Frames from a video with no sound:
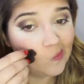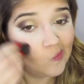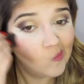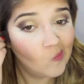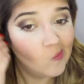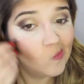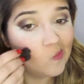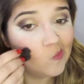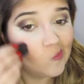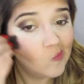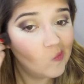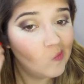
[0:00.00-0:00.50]

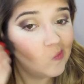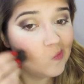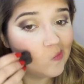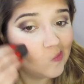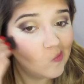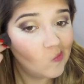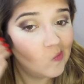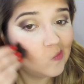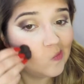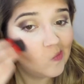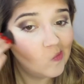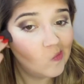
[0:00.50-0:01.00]
from
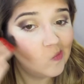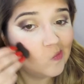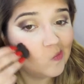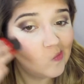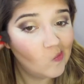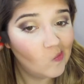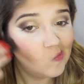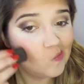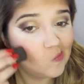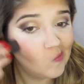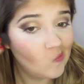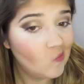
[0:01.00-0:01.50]
Lancome,
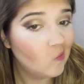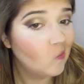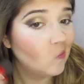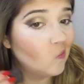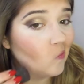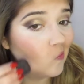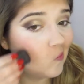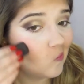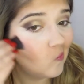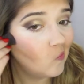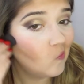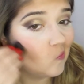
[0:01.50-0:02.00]

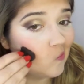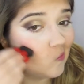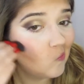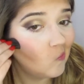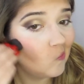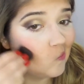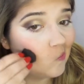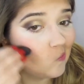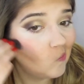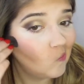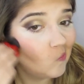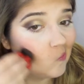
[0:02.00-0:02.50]
and
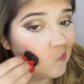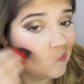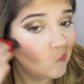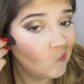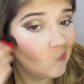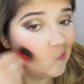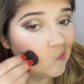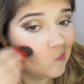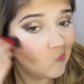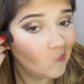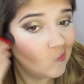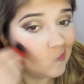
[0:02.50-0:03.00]
I'm just
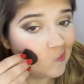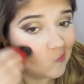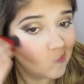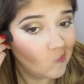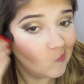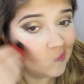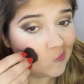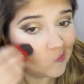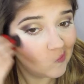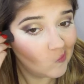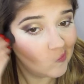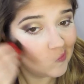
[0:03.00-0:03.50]
applying
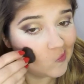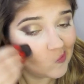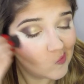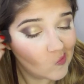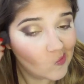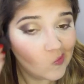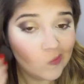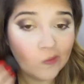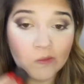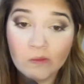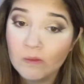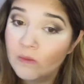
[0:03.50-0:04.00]
this
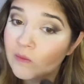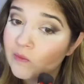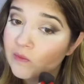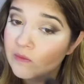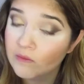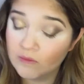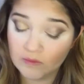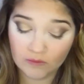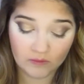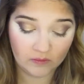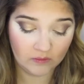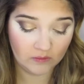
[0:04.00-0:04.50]

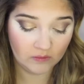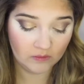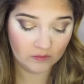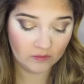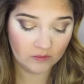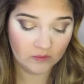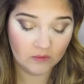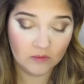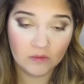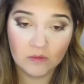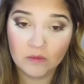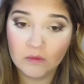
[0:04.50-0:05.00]
above where we
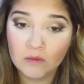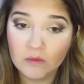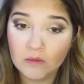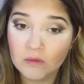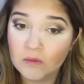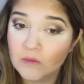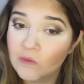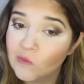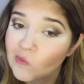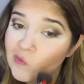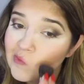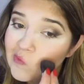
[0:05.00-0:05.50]
put the
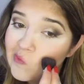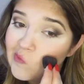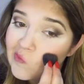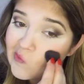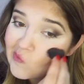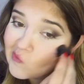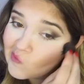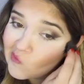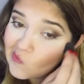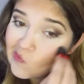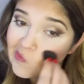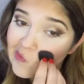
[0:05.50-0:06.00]
bronzer on to
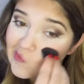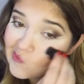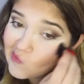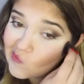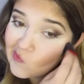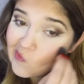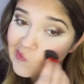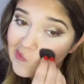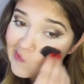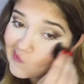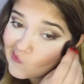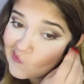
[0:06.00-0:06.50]
kind of the
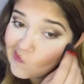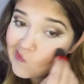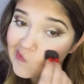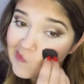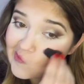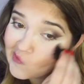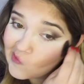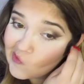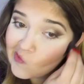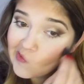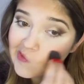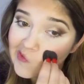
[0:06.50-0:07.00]
apples of my
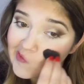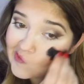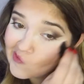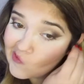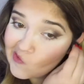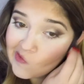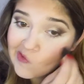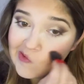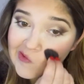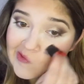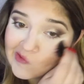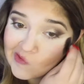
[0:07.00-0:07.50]
cheek and
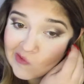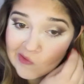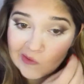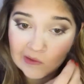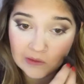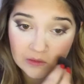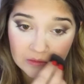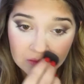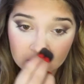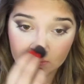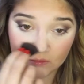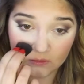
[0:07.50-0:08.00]
working it
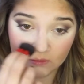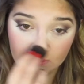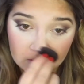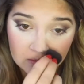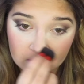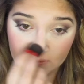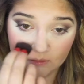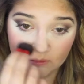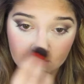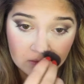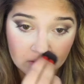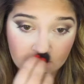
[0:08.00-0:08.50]
back
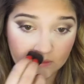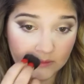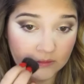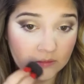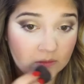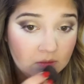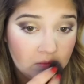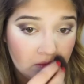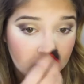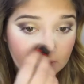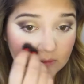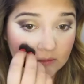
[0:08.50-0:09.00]
into the
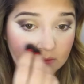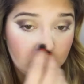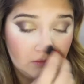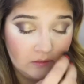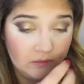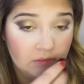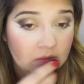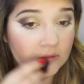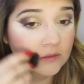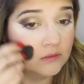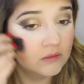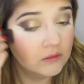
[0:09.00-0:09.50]
hairline.